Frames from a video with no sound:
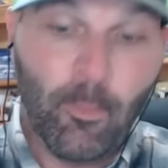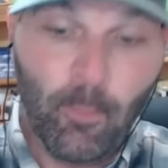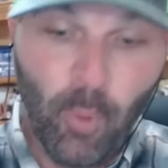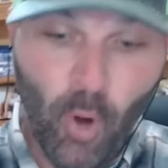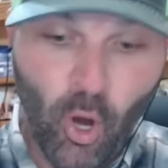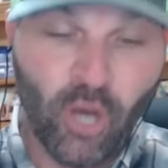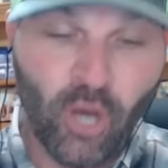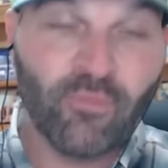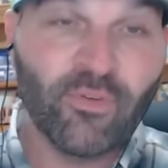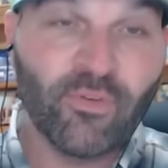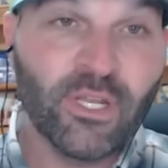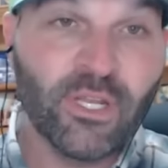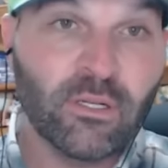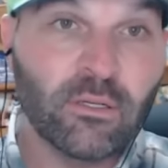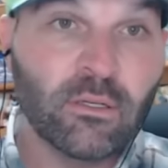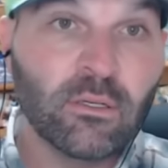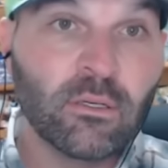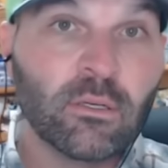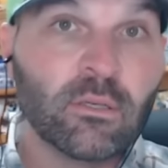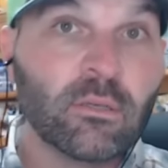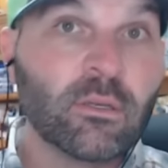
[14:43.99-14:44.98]
Part of it
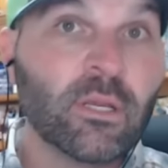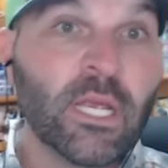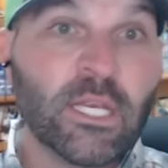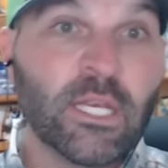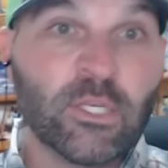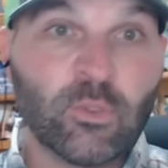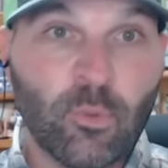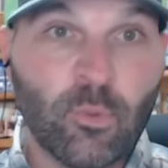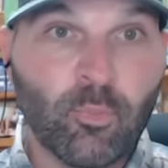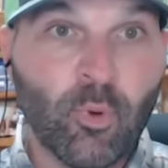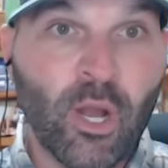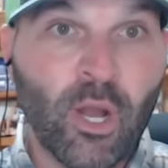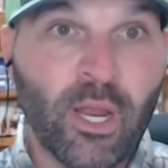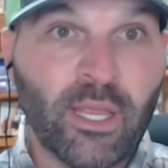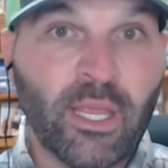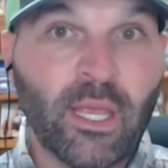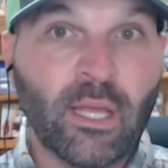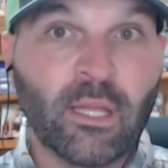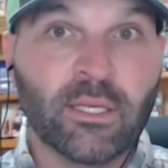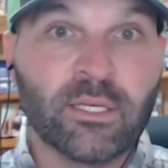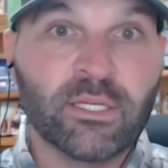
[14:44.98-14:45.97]
is what Brian
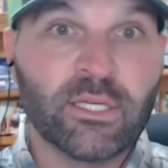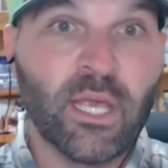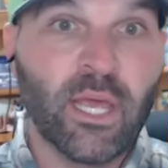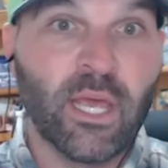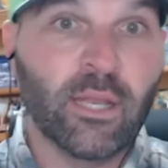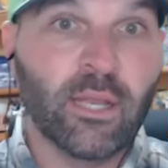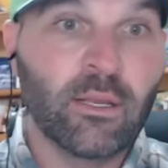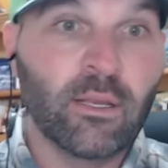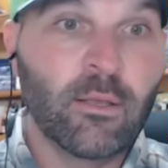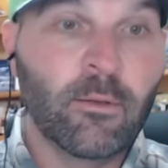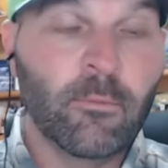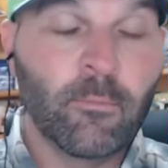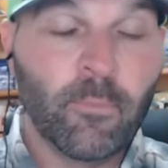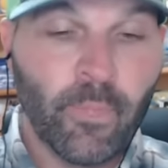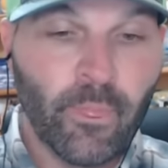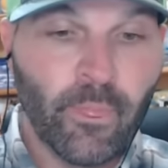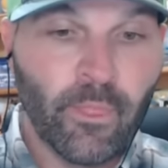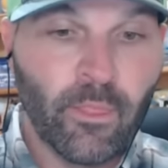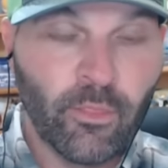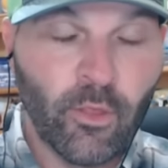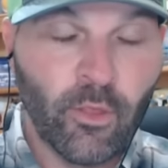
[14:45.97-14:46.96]
Kelly said,
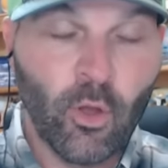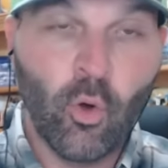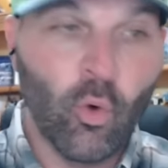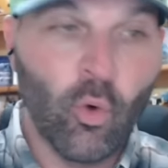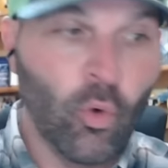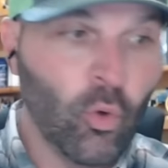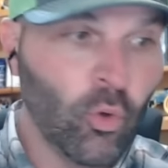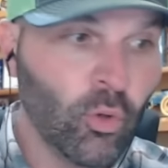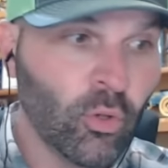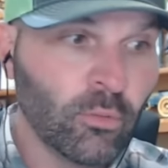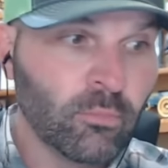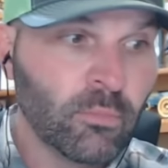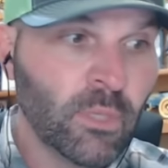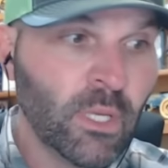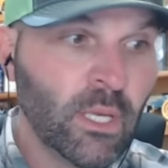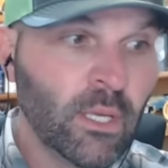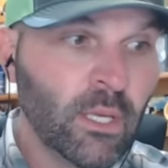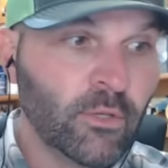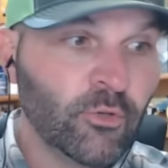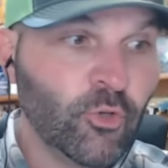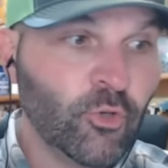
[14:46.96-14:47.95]
the whole
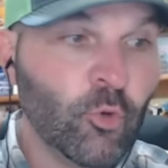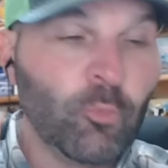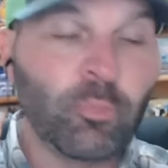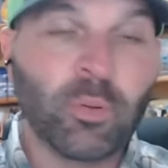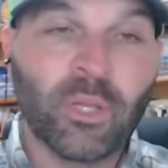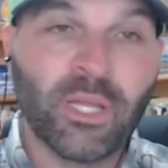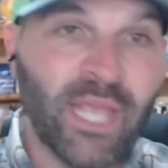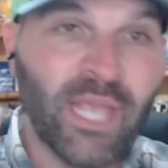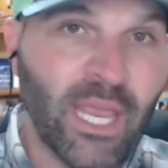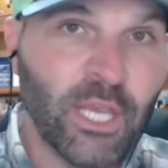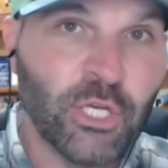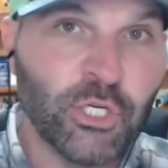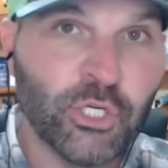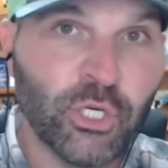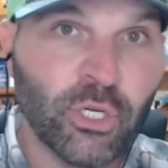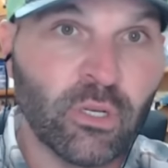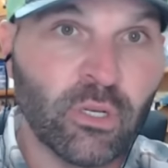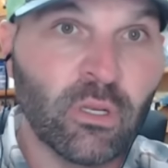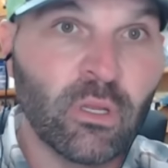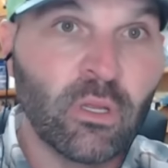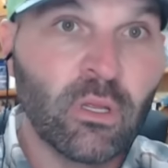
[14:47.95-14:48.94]

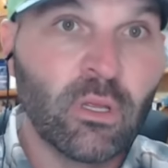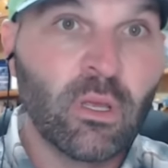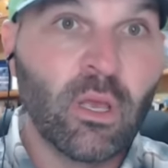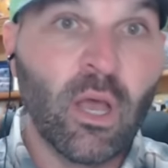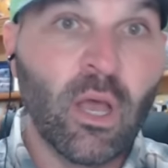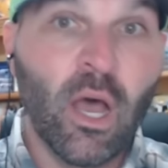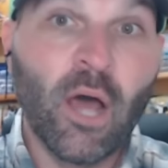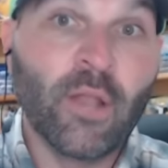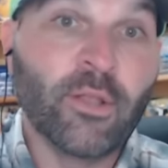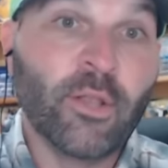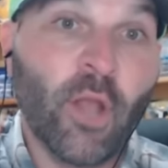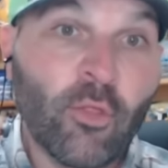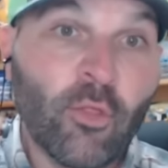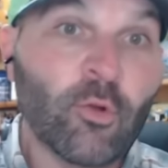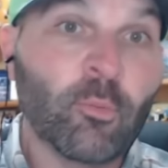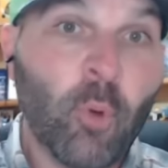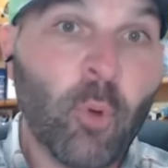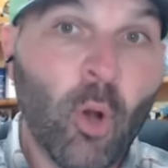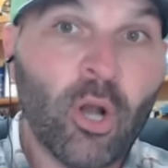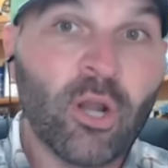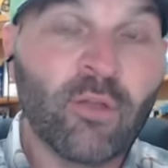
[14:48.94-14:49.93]
duplication. Another
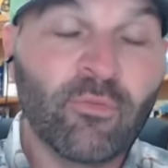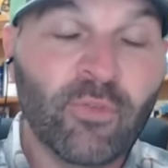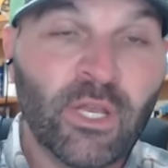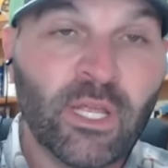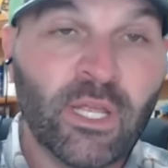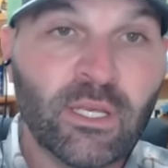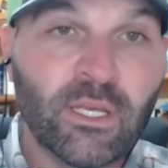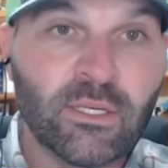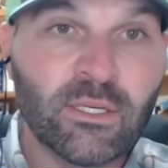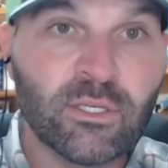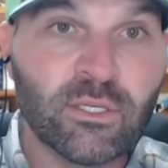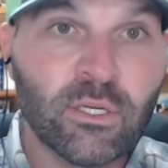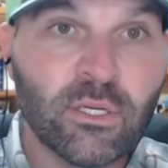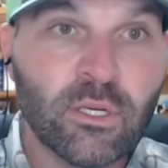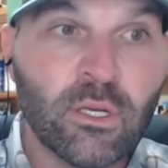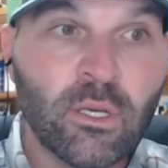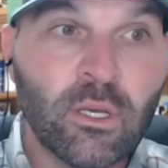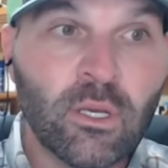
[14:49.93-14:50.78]
part of it is